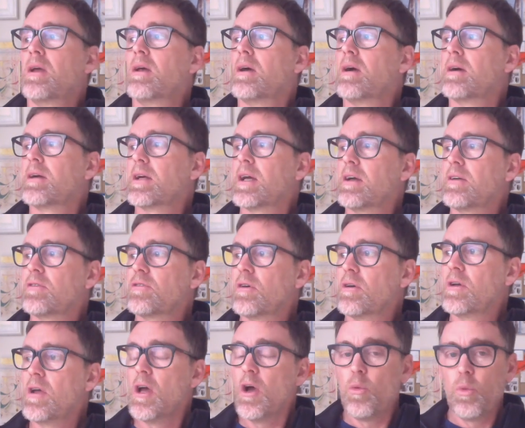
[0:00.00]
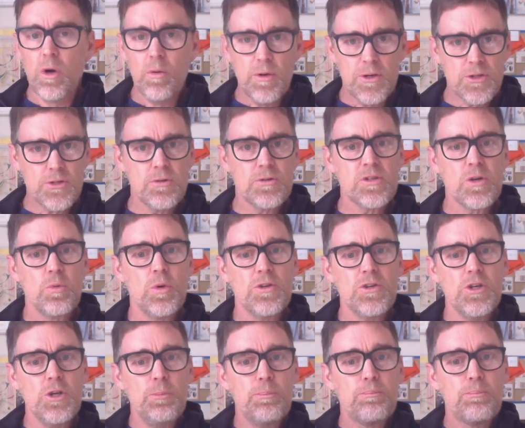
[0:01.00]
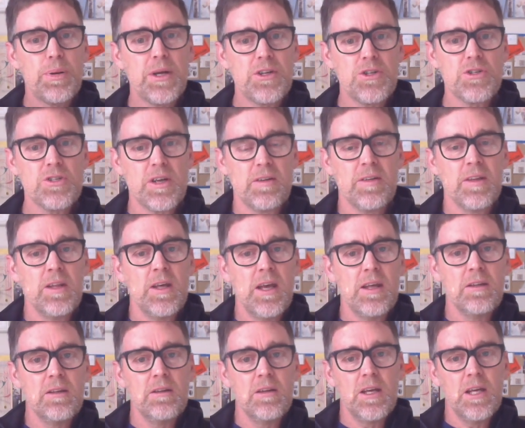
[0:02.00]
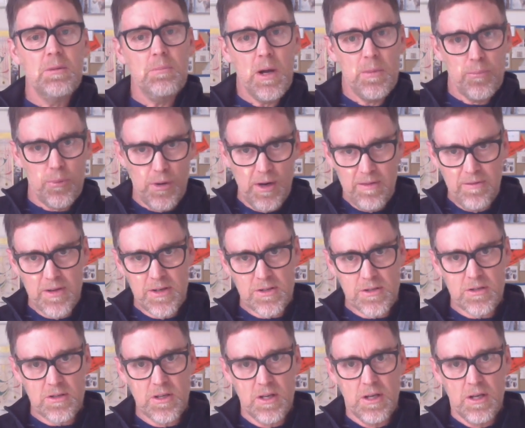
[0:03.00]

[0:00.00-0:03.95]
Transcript: Okay, so what I want you to do is I want you to picture that, and in my previous